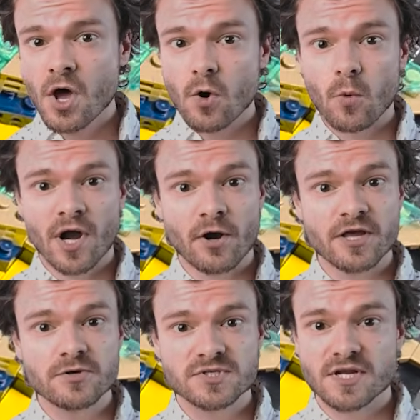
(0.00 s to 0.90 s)
where I
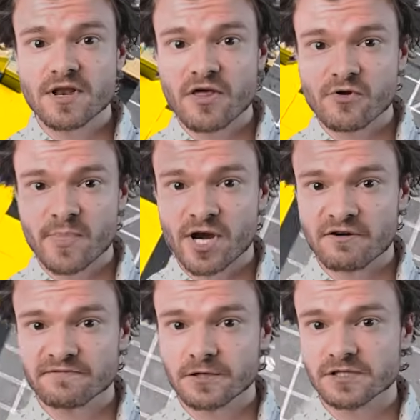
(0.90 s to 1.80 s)
used another pair
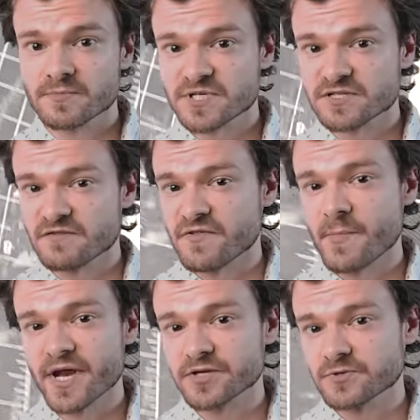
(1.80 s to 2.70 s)
for glimpses of the
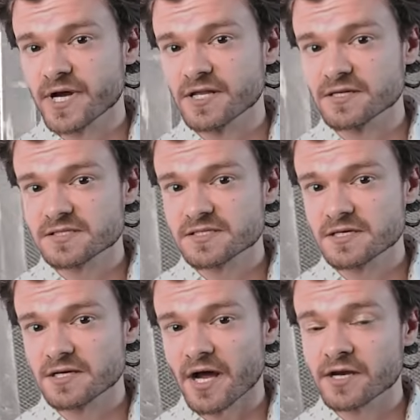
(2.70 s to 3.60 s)
Mediterranean
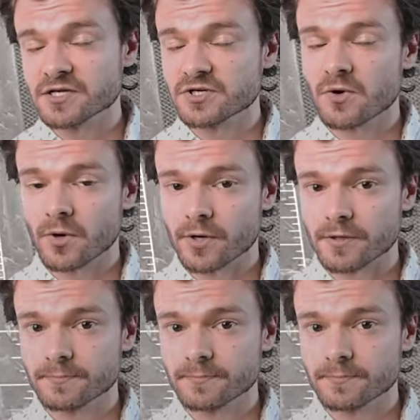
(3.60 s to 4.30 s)
Sea on each corner.